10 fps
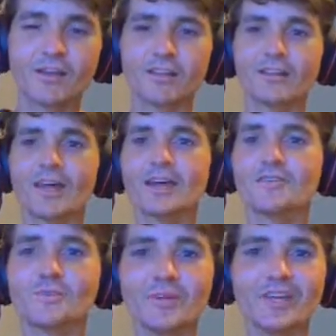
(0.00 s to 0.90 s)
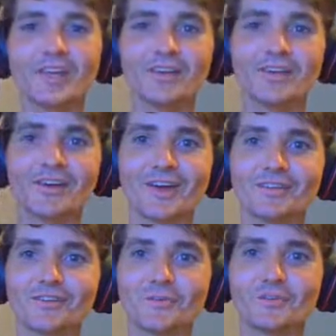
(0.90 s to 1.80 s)
Last weekend, I got
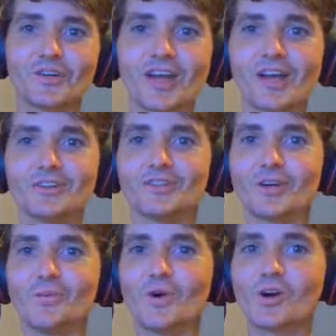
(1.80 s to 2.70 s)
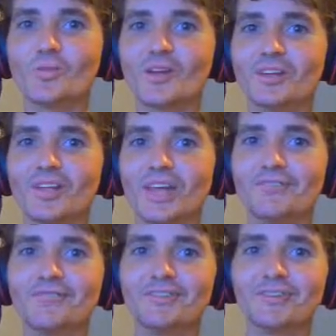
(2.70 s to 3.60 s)
so trashed, I woke up in a
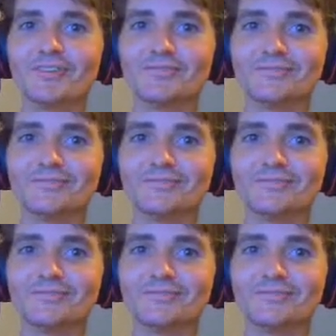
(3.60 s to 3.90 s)
landfill.